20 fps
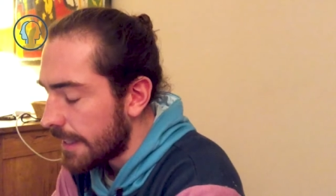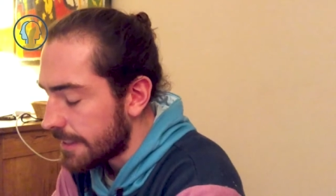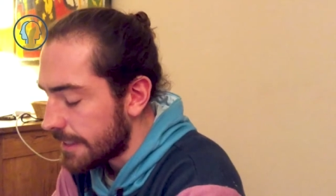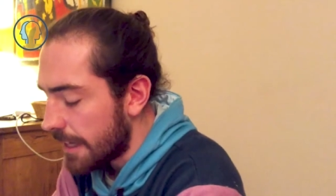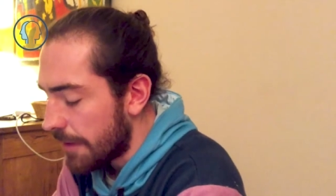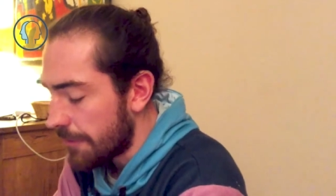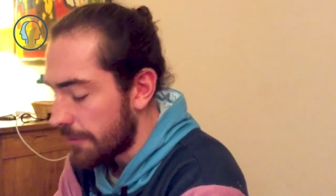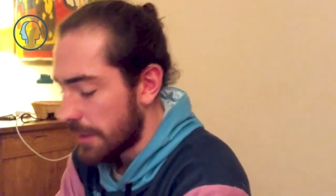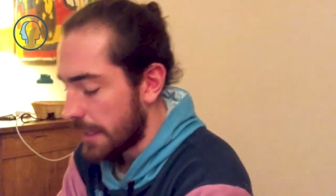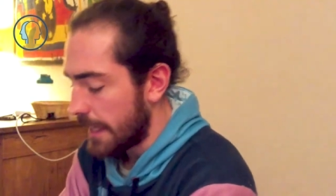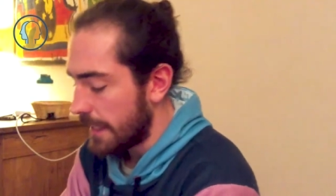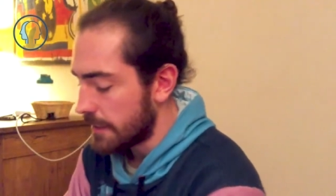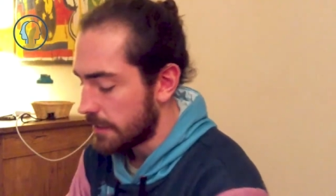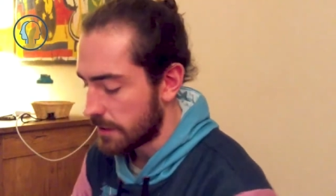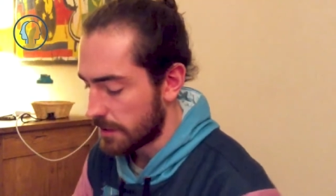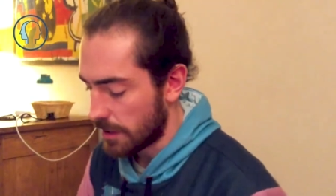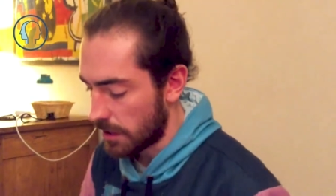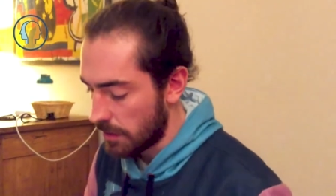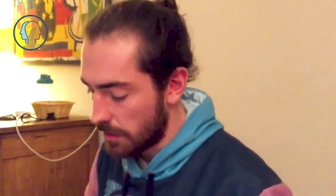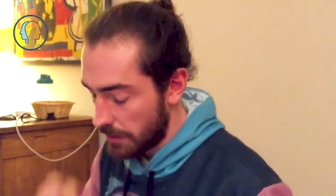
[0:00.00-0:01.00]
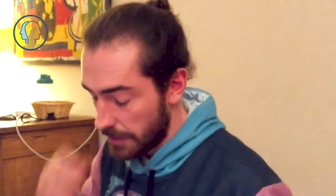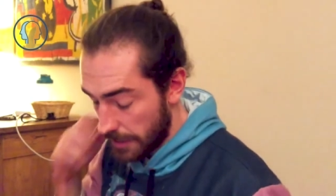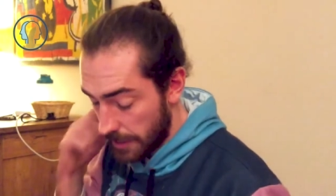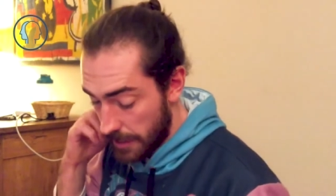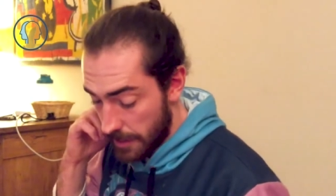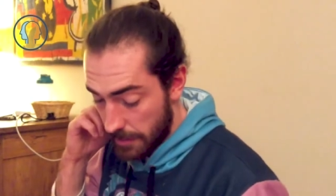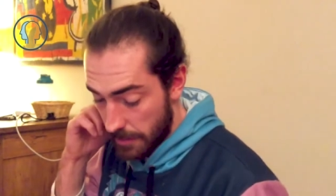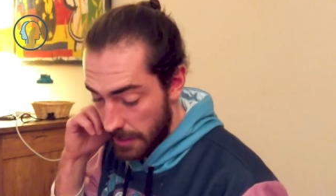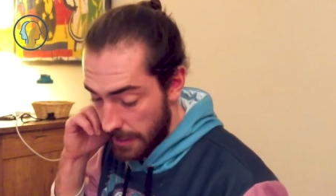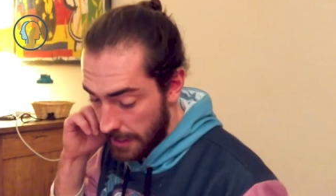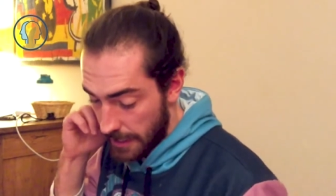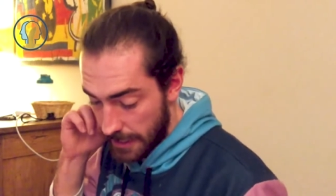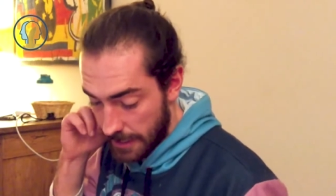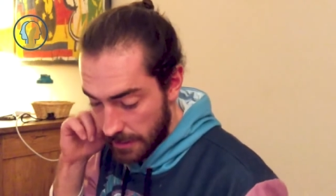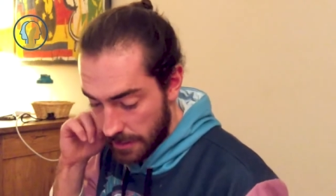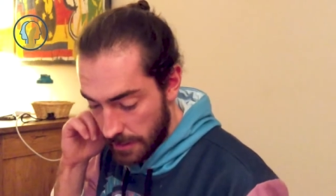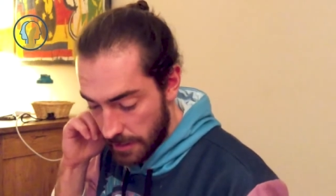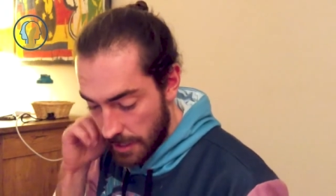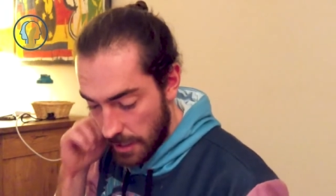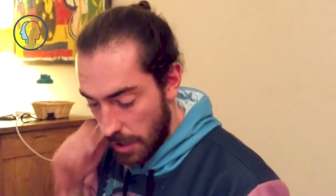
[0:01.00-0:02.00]
Yeah, definitely. It's so, you,
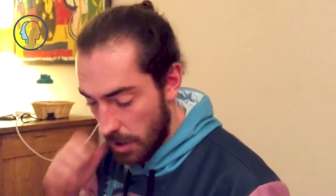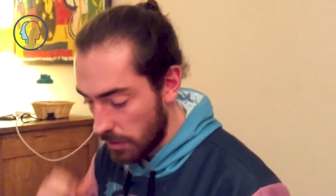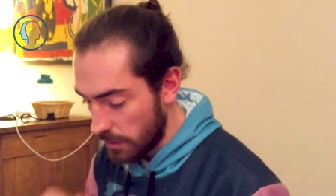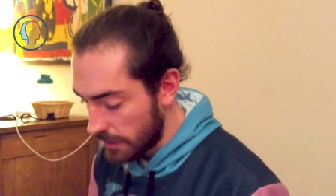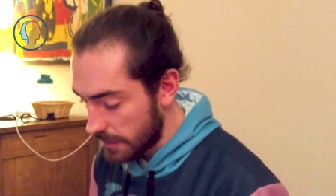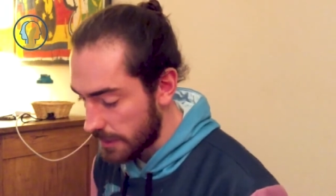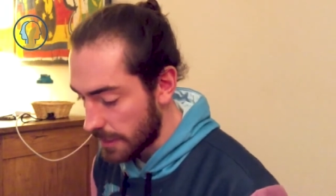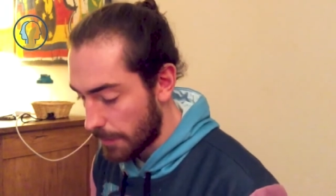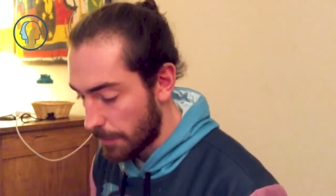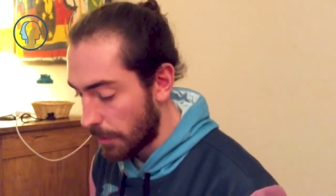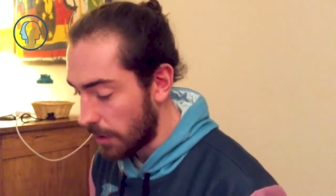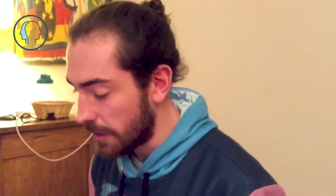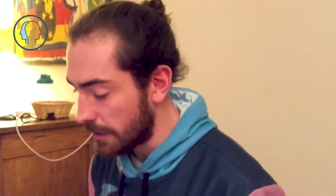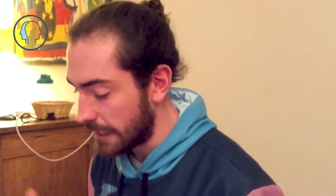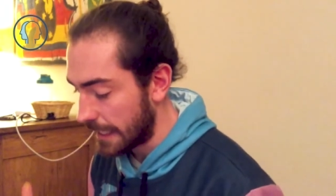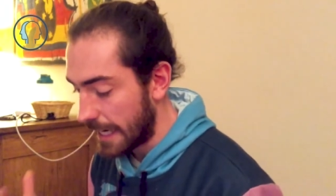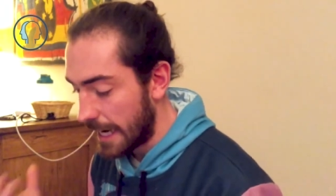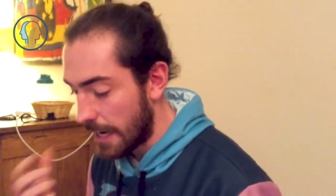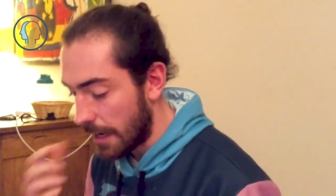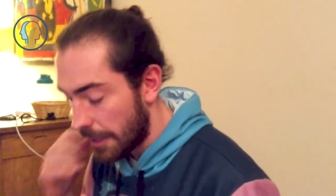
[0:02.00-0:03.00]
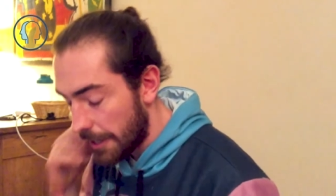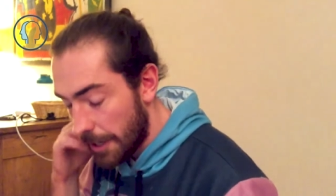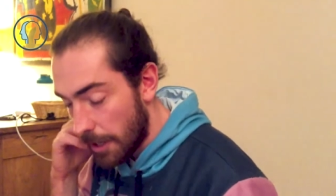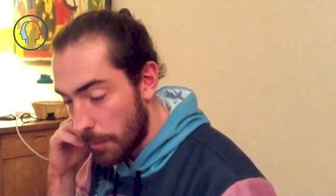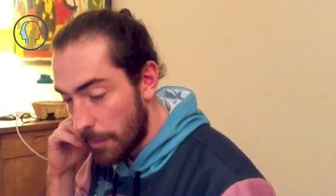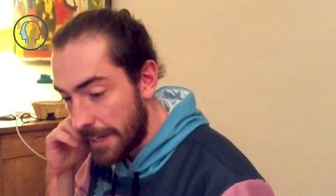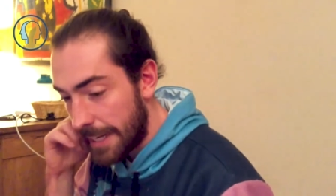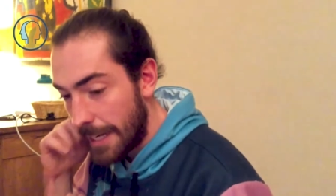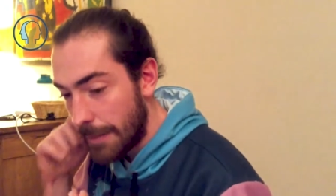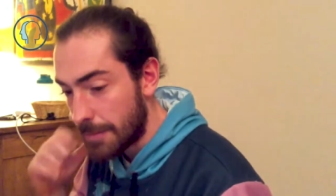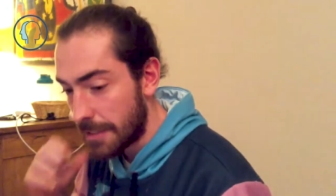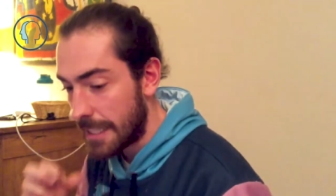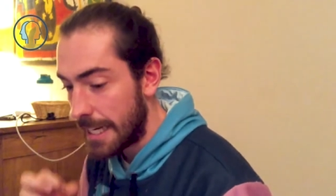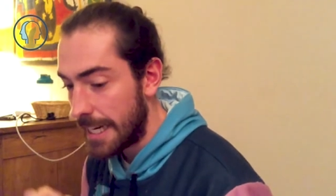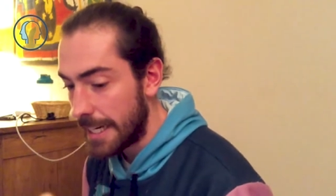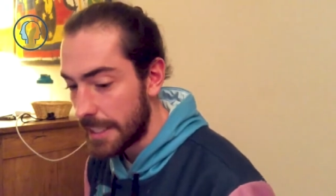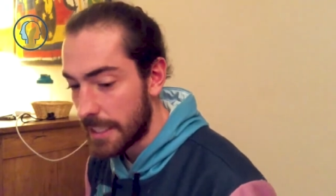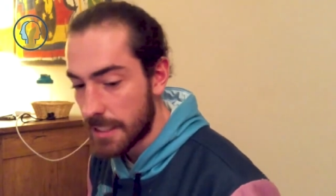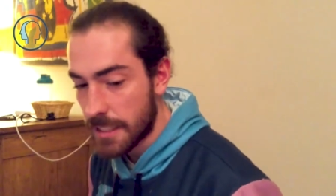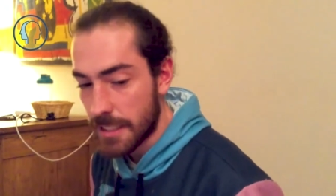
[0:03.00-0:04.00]
it, the holistic approach, again, you know, we keep
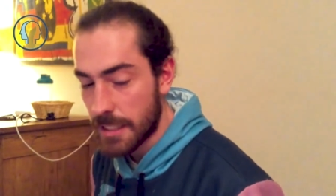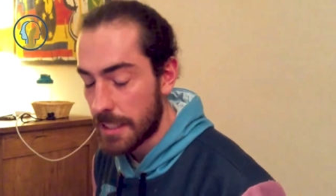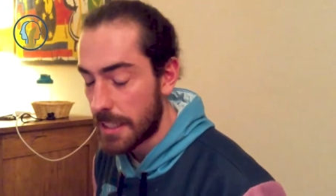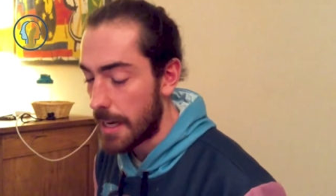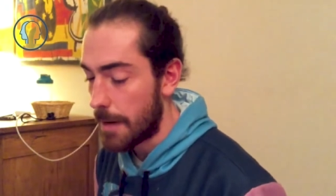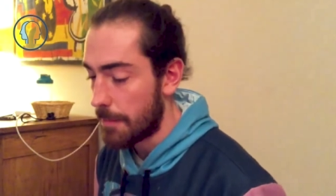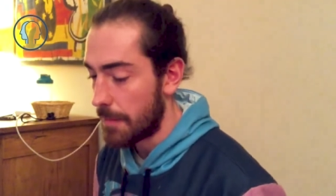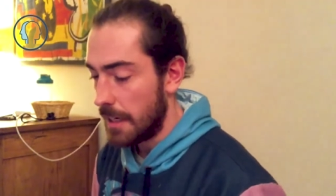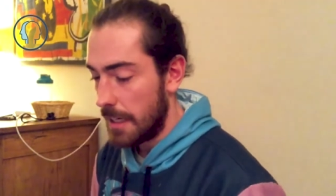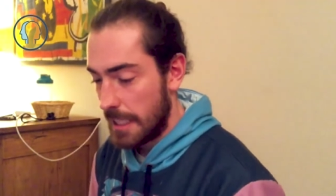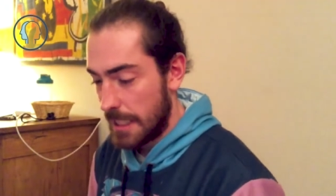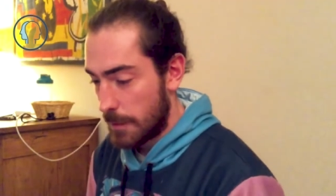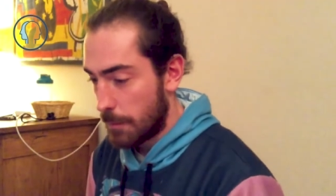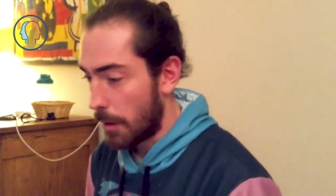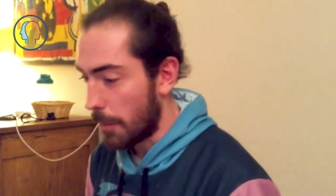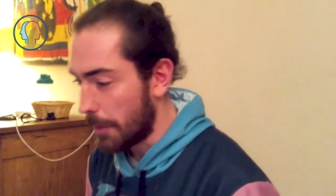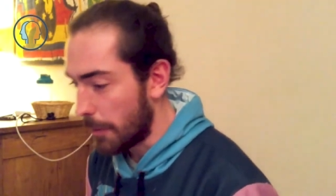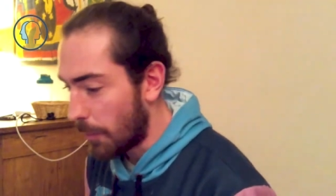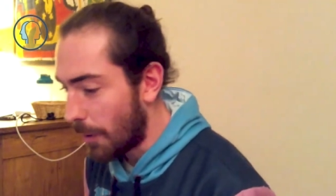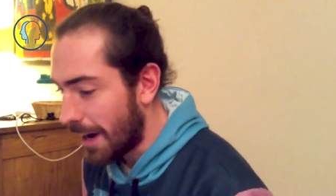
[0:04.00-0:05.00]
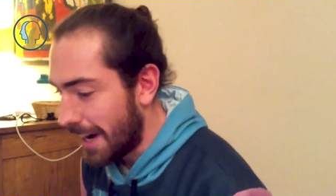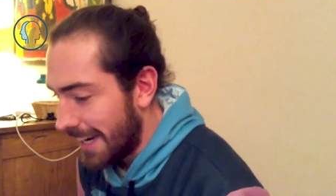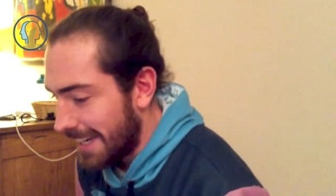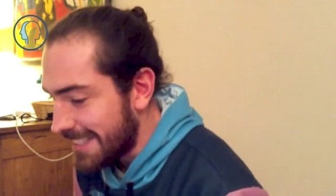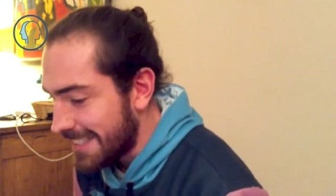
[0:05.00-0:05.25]
saying this and um, it's probably